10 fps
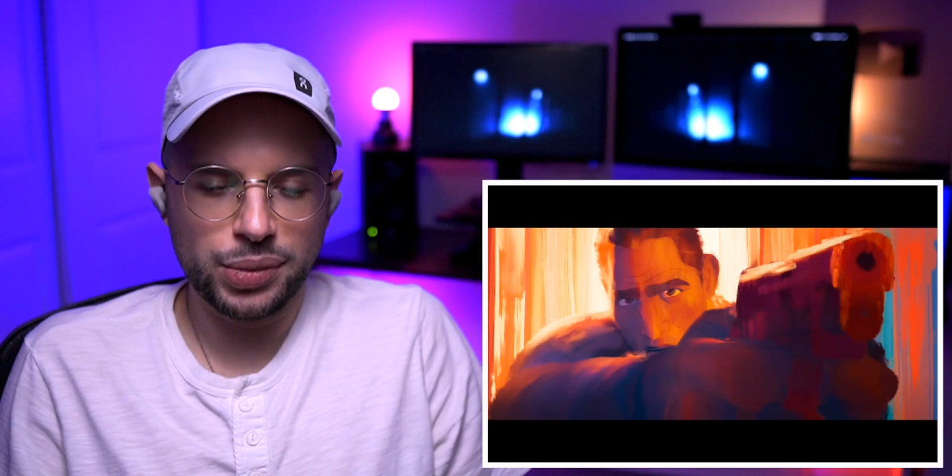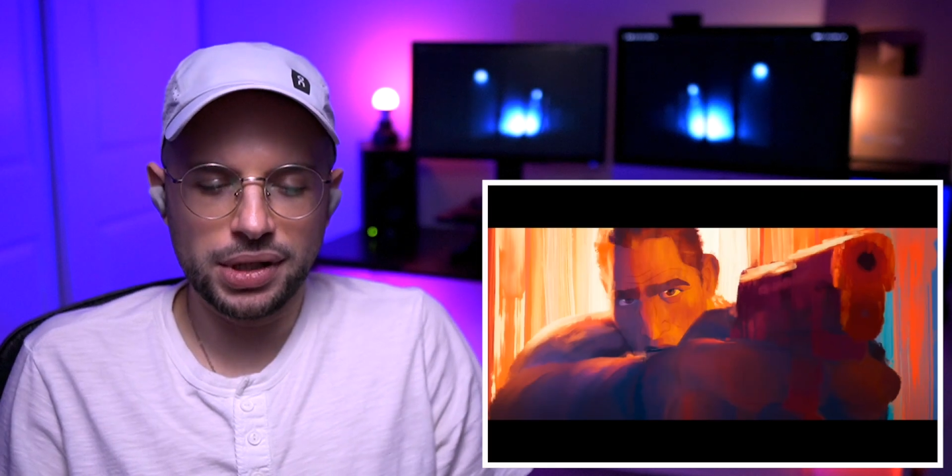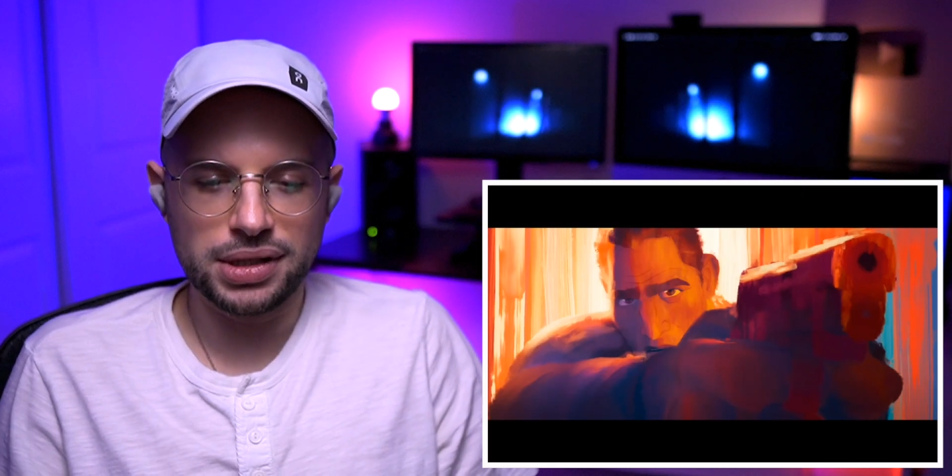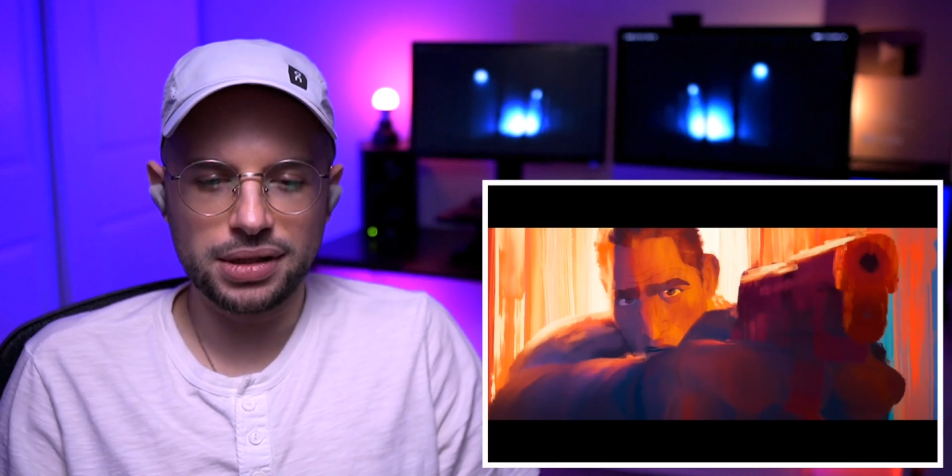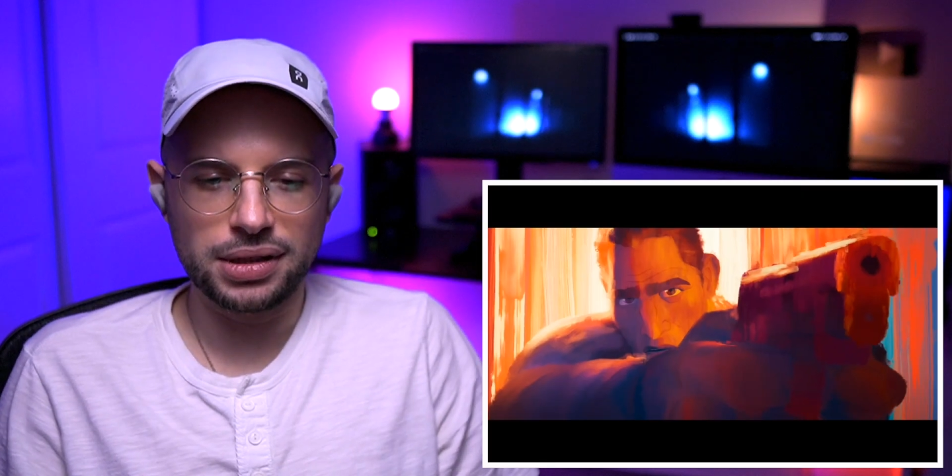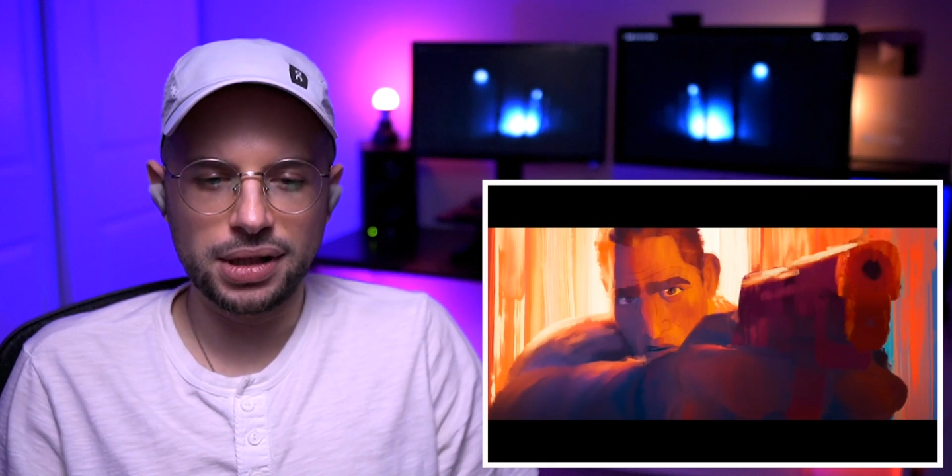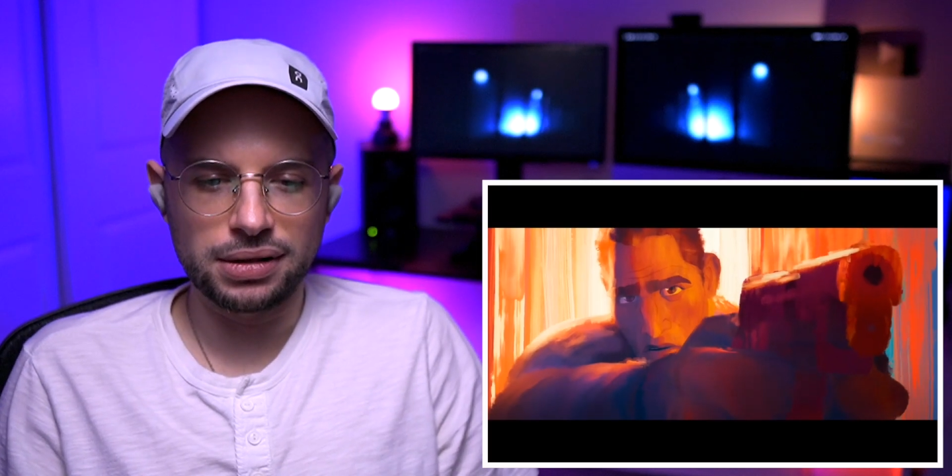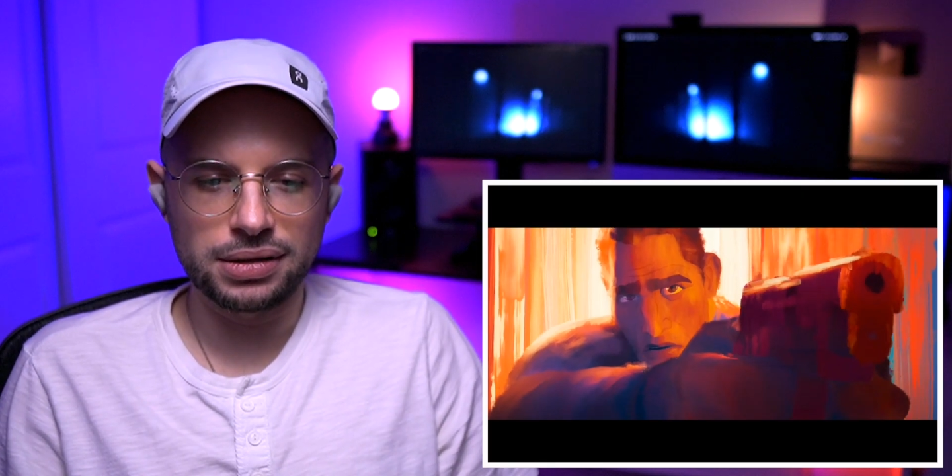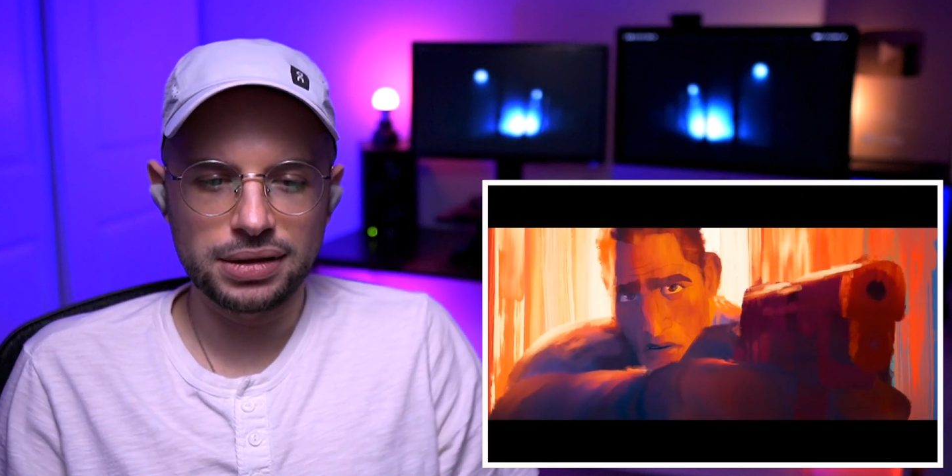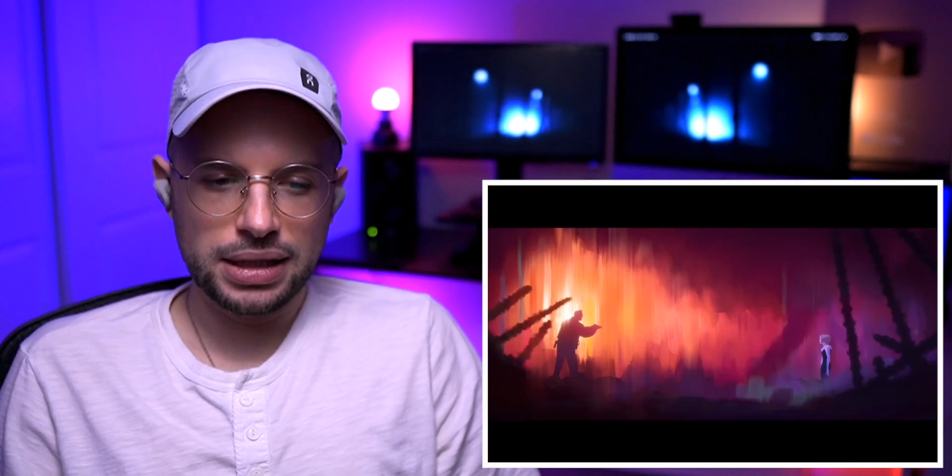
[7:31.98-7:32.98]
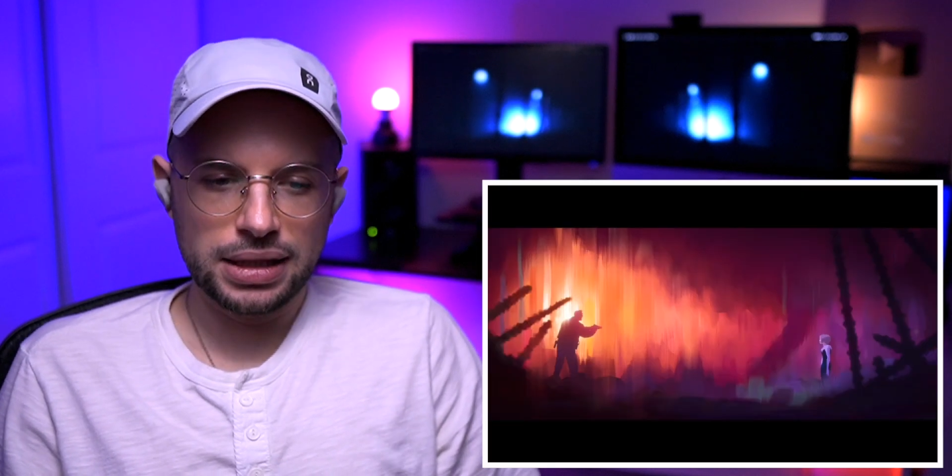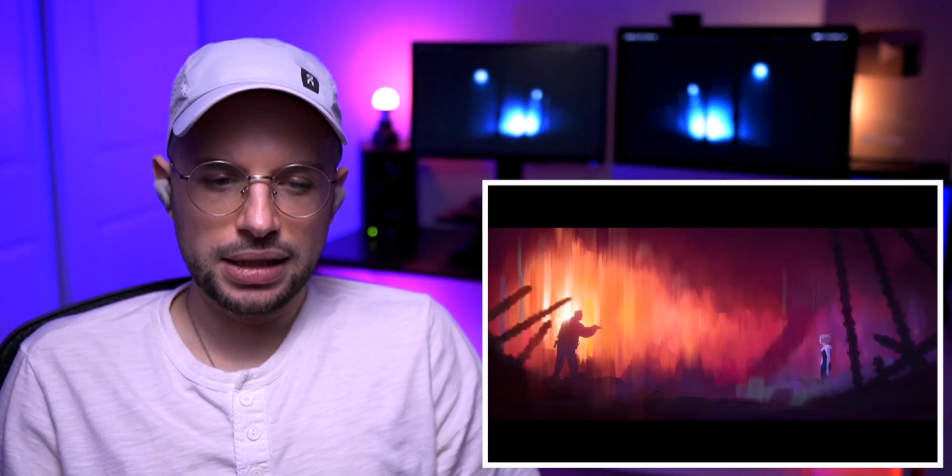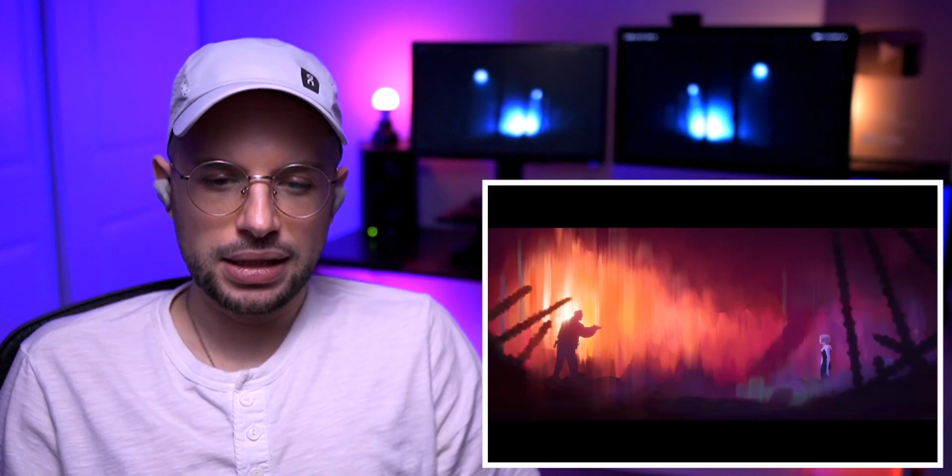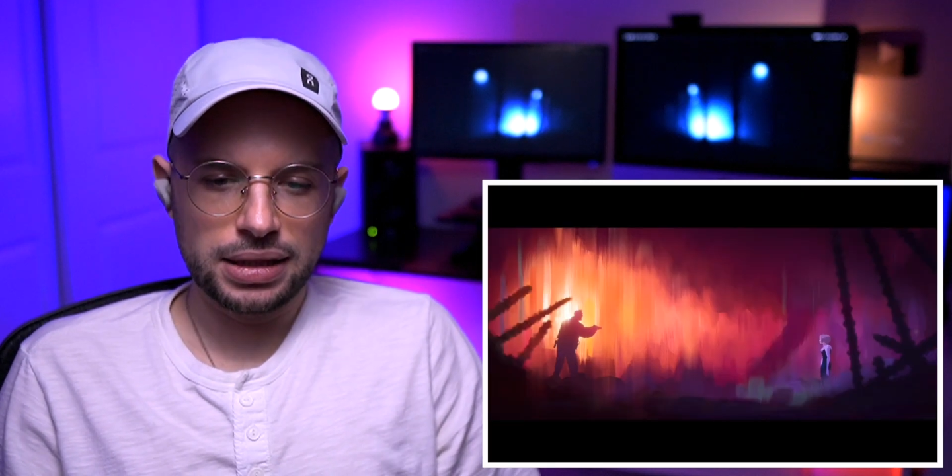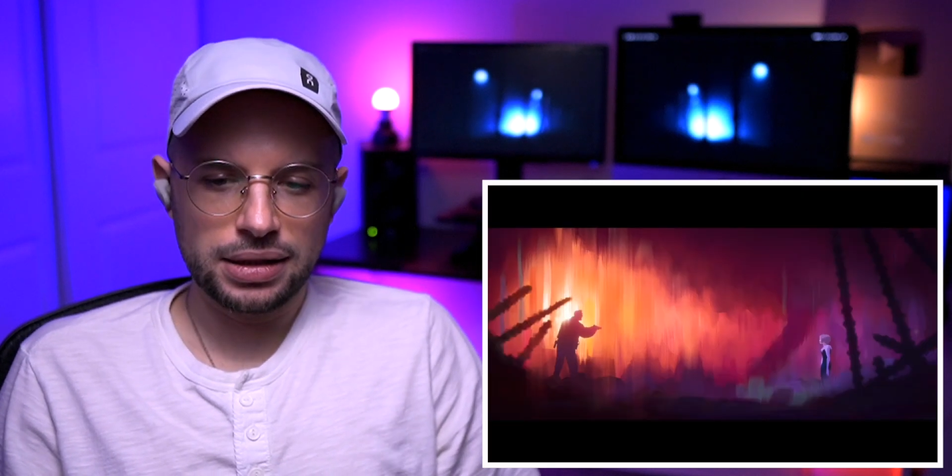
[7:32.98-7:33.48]
put his gun down.
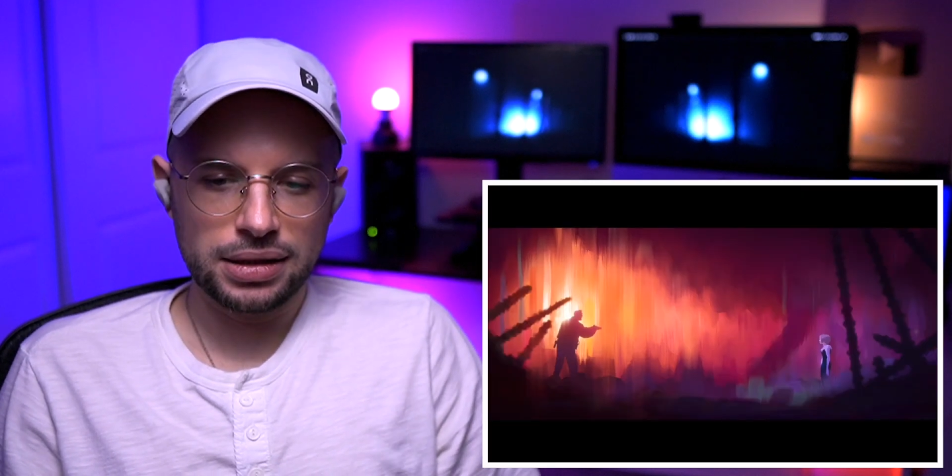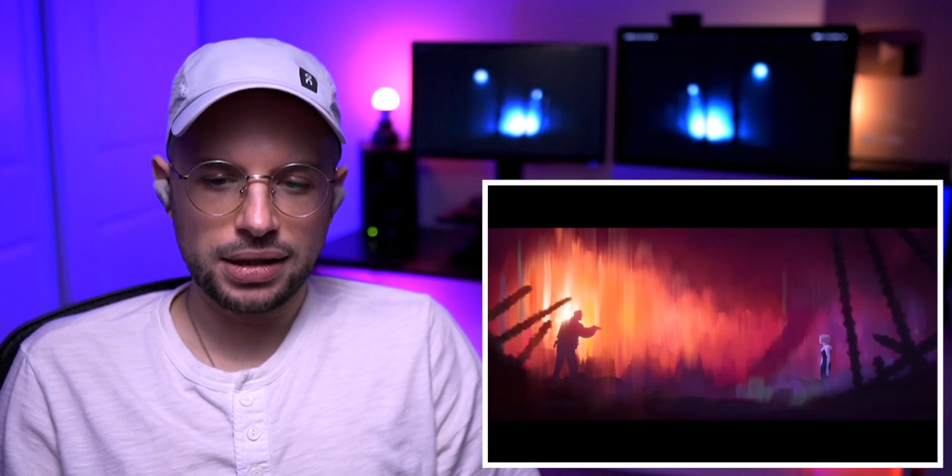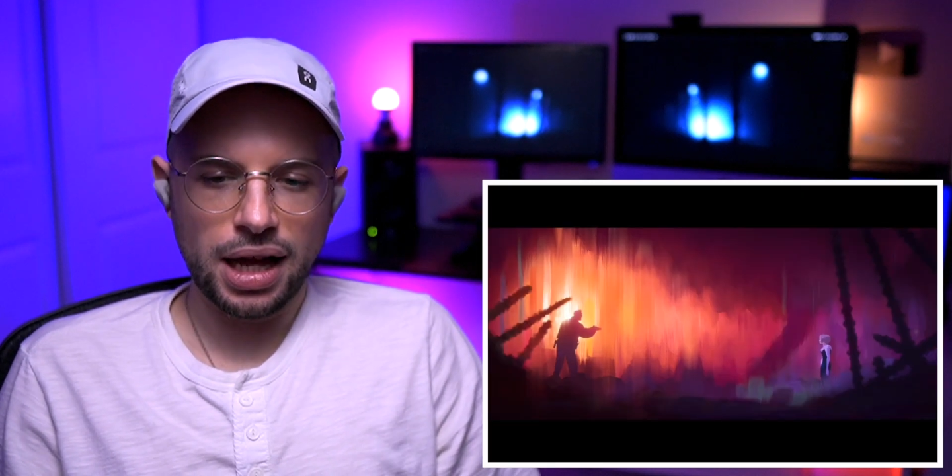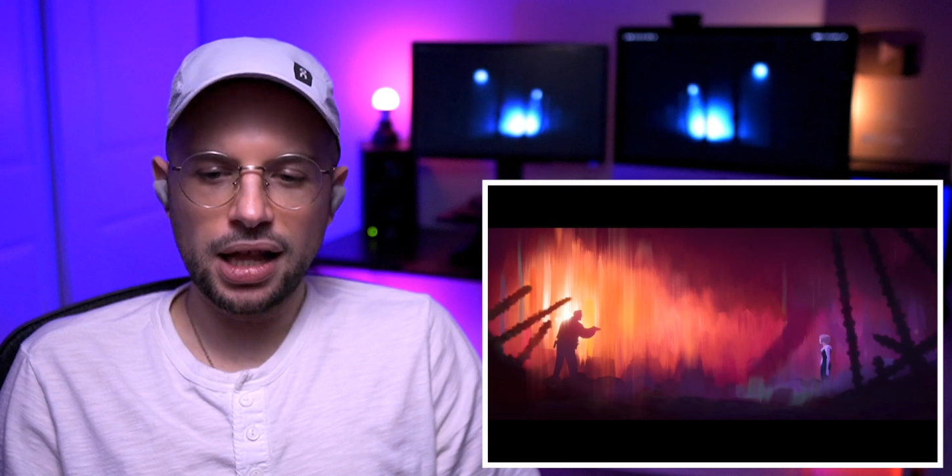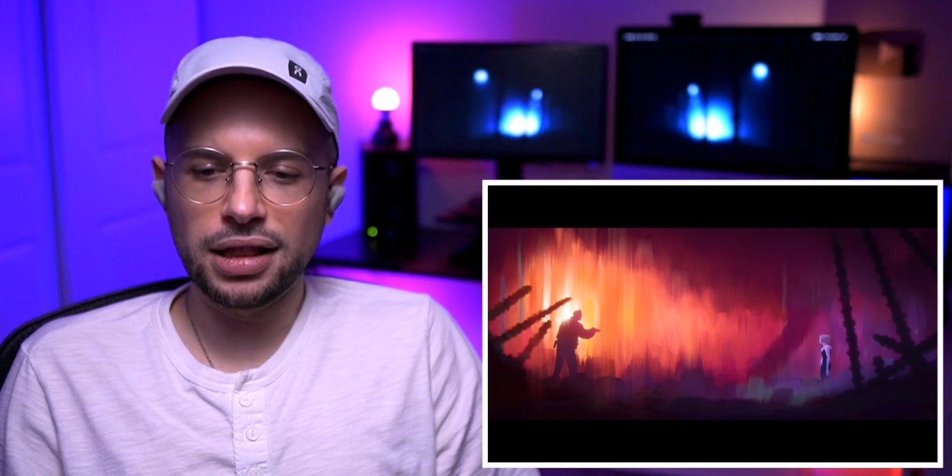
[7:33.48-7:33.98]
I